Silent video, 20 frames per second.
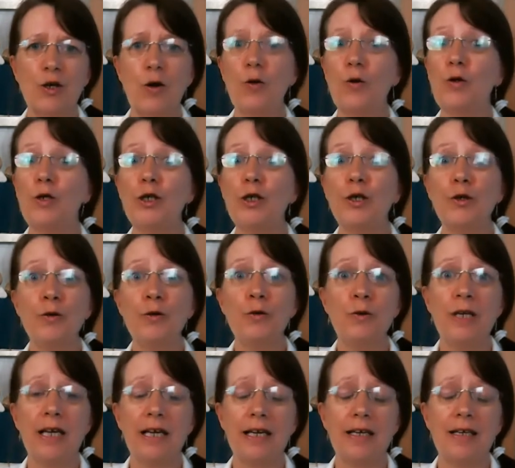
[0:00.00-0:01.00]
All you
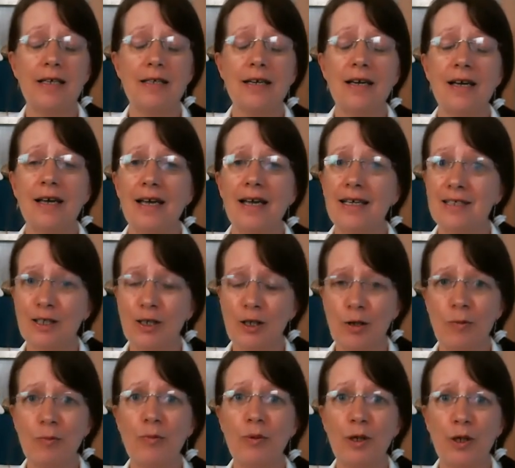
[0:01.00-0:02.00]
need is a
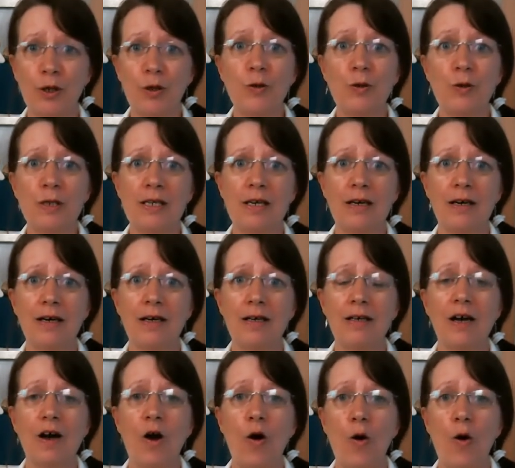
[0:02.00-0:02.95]
computer